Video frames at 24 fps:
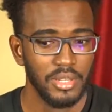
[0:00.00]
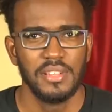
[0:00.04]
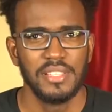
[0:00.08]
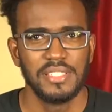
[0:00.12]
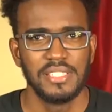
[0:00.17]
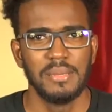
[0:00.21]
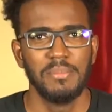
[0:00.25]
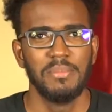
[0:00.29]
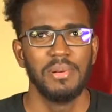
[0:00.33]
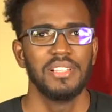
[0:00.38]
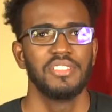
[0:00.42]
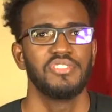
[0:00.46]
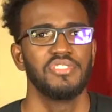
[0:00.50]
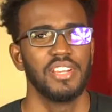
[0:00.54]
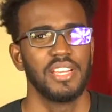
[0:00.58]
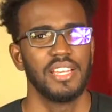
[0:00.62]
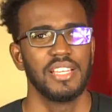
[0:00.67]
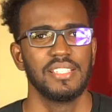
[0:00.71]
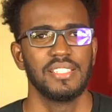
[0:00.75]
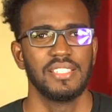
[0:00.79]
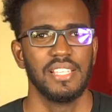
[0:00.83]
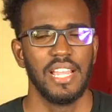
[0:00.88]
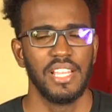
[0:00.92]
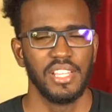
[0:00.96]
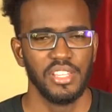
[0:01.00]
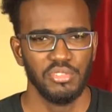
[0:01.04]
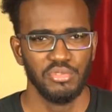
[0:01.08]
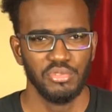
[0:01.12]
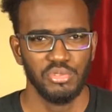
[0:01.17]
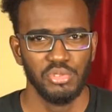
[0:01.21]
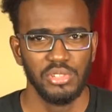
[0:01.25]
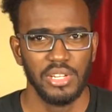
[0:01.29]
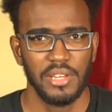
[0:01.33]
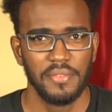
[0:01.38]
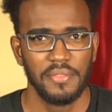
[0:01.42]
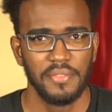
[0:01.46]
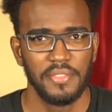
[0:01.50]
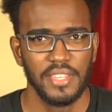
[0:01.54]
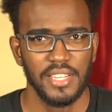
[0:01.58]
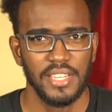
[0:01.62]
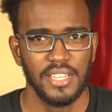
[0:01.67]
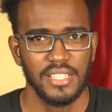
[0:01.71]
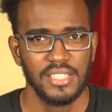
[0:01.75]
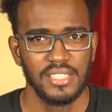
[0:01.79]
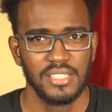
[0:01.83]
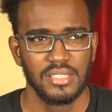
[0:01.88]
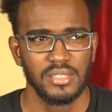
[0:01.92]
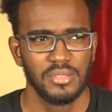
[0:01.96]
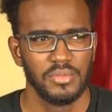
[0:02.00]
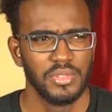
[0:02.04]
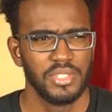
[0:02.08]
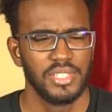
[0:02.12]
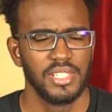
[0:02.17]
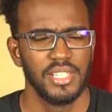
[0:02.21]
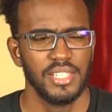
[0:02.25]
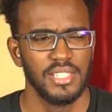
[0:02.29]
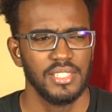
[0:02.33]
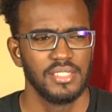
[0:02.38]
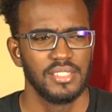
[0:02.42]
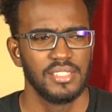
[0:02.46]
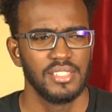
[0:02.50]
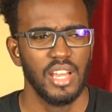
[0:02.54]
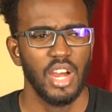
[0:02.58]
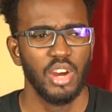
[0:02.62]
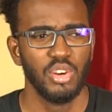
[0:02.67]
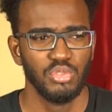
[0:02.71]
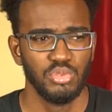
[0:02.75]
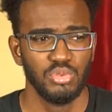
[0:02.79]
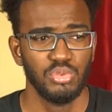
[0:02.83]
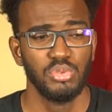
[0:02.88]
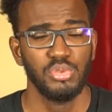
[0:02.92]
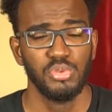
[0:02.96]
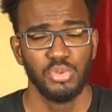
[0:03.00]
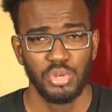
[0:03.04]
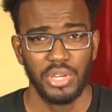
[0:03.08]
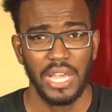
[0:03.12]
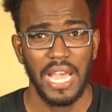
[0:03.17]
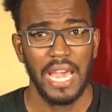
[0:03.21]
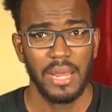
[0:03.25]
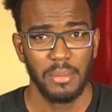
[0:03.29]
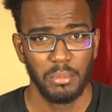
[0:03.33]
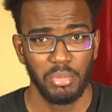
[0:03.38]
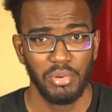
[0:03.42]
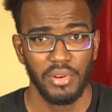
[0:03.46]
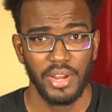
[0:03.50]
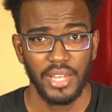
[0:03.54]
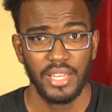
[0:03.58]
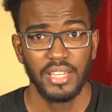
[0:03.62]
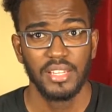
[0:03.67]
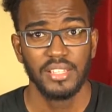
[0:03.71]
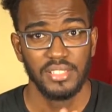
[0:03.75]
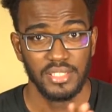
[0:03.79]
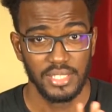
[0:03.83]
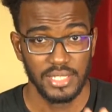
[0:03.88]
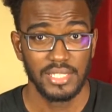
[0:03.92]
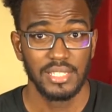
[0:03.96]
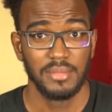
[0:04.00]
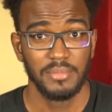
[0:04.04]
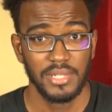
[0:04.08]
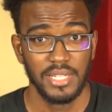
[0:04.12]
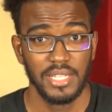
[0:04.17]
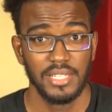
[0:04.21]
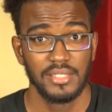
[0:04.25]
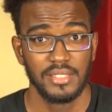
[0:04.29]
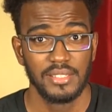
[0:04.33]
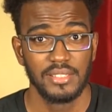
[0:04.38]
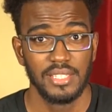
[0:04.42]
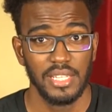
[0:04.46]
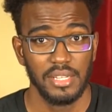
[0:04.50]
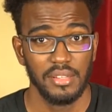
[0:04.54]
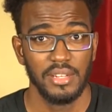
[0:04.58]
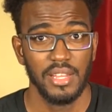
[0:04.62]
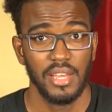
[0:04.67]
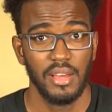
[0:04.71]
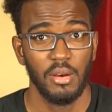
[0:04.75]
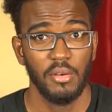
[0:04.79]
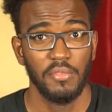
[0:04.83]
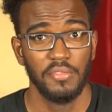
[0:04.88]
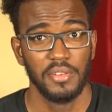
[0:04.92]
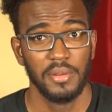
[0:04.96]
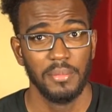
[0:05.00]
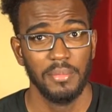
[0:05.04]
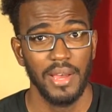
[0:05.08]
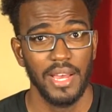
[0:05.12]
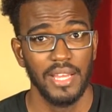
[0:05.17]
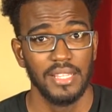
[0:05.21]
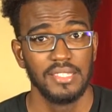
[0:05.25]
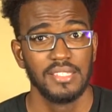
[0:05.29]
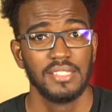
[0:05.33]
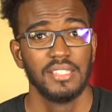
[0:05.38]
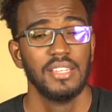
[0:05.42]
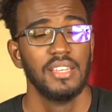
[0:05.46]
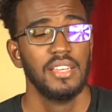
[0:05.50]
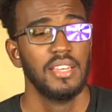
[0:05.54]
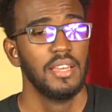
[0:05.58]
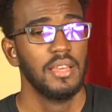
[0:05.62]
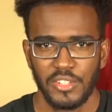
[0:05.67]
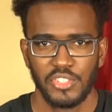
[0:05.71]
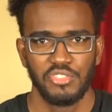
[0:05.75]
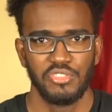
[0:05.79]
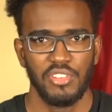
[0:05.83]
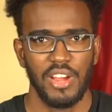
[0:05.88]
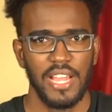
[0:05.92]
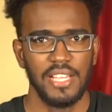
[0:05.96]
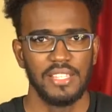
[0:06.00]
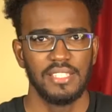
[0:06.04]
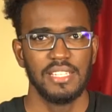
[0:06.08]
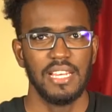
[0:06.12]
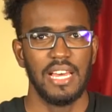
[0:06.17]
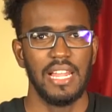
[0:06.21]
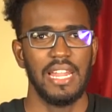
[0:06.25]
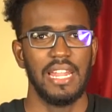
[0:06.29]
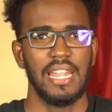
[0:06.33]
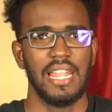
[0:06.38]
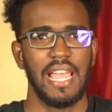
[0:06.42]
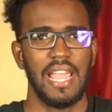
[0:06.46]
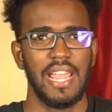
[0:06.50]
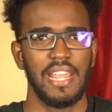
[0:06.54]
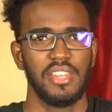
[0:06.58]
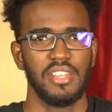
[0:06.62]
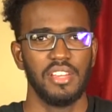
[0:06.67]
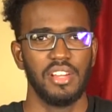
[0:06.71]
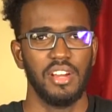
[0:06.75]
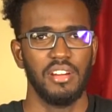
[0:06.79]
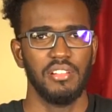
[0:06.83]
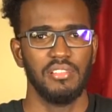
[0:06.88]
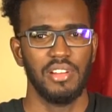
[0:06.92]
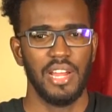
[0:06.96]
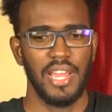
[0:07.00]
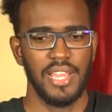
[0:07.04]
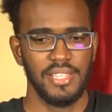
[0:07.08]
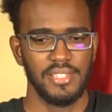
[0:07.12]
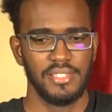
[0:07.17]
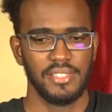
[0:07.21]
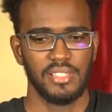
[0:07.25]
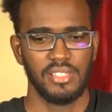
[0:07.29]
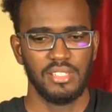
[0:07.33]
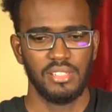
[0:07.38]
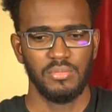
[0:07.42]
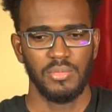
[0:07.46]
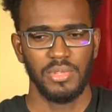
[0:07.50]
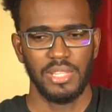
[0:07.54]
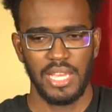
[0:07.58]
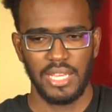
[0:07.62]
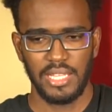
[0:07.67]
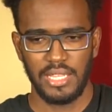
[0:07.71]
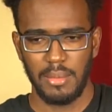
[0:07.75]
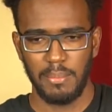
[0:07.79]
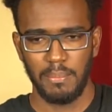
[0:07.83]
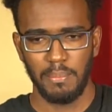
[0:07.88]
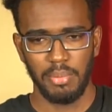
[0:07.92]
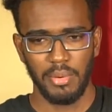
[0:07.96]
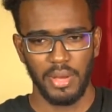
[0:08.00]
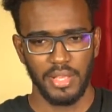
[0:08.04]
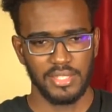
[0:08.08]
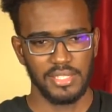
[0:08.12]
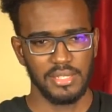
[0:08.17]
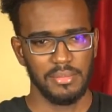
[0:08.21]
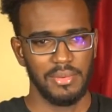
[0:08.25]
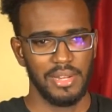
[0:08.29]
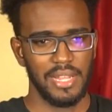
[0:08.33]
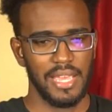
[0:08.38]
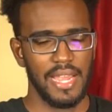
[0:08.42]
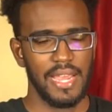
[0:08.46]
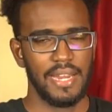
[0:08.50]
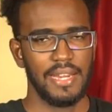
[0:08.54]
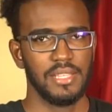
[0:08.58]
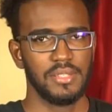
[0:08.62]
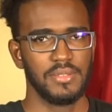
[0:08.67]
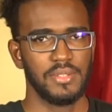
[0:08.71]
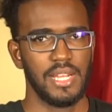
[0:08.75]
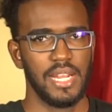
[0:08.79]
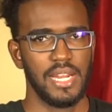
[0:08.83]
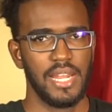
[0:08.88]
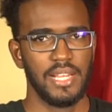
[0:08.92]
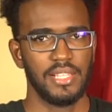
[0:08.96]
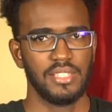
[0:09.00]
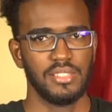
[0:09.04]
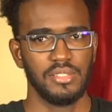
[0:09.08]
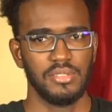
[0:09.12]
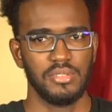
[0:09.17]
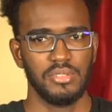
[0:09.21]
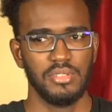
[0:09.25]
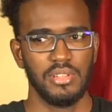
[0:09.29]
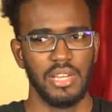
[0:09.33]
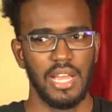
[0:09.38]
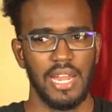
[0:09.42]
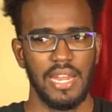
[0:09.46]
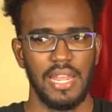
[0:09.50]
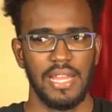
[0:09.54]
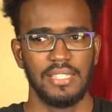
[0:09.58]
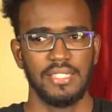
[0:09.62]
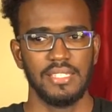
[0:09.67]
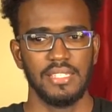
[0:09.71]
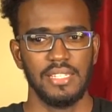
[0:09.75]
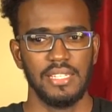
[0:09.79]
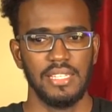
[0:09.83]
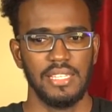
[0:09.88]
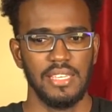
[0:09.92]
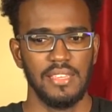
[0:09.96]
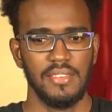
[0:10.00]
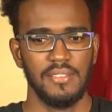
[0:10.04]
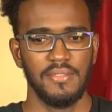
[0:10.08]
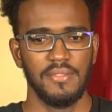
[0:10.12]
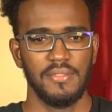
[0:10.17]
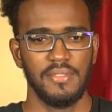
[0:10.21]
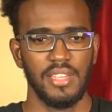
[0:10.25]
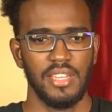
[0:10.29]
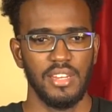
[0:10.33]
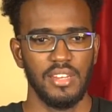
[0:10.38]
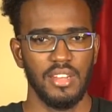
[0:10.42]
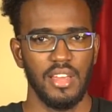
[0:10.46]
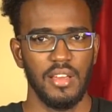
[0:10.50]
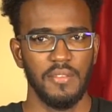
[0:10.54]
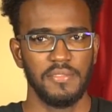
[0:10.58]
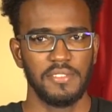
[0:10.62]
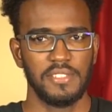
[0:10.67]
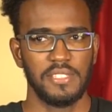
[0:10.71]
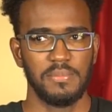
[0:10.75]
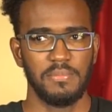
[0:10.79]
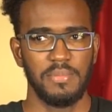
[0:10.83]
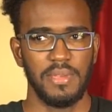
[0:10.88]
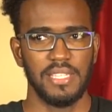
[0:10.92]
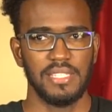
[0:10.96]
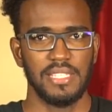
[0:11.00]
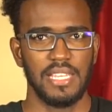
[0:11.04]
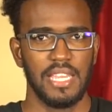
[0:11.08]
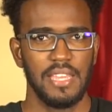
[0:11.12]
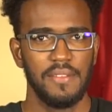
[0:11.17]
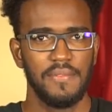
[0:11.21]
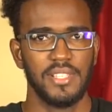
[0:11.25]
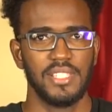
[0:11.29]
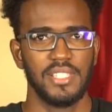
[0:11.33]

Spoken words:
So a simple trick is like the rule of thirds, which is a rule you can break. Just let me tell you that off the bat. Try to align your horizon with like the bottom line. That's what I like to do. I like to leave enough space. Like if